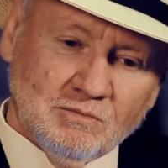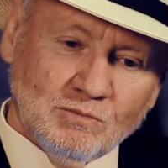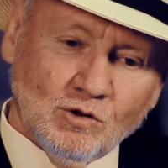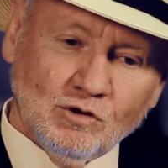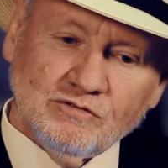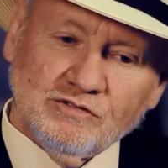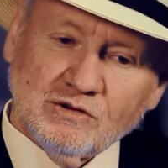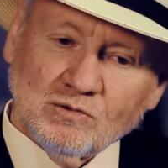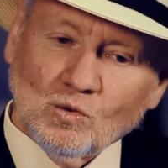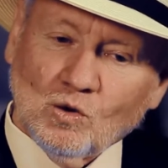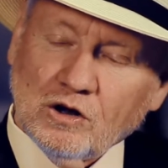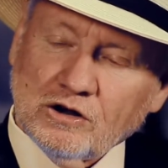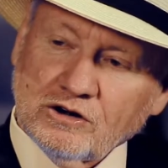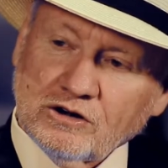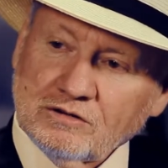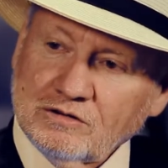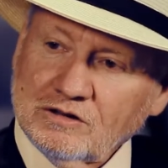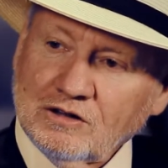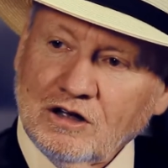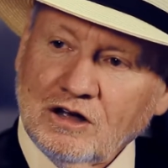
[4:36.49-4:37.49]
moving
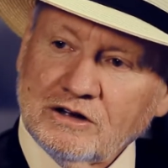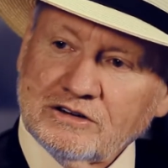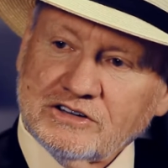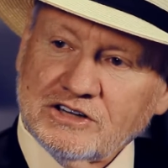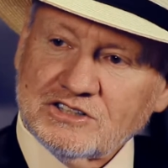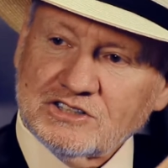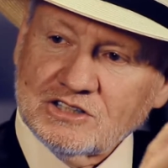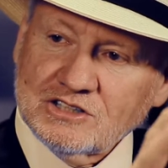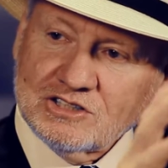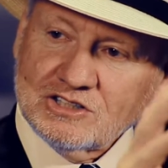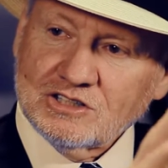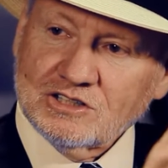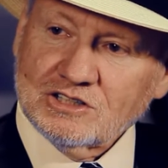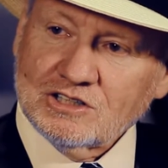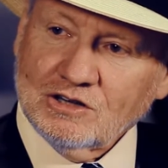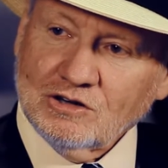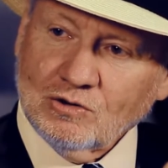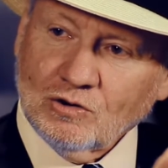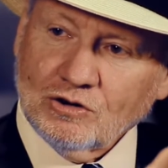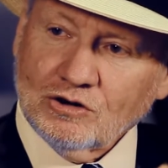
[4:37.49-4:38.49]
water long
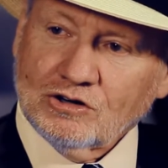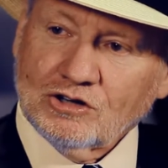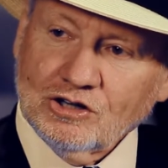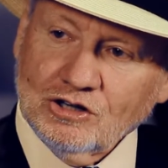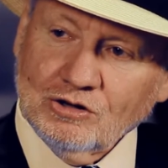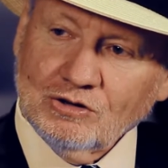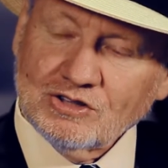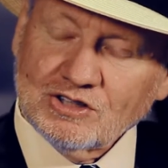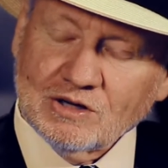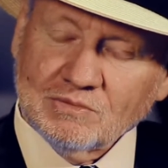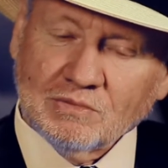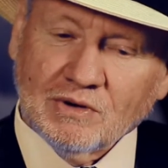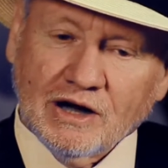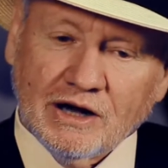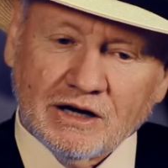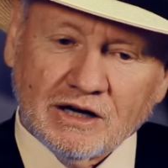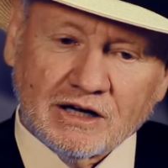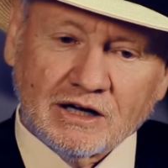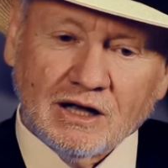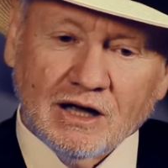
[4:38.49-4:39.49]
distances in order to use in
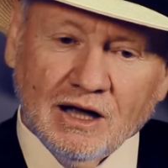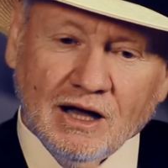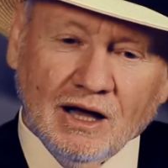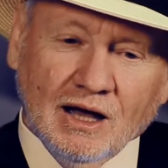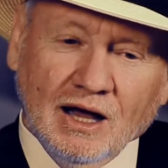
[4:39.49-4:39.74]
mining.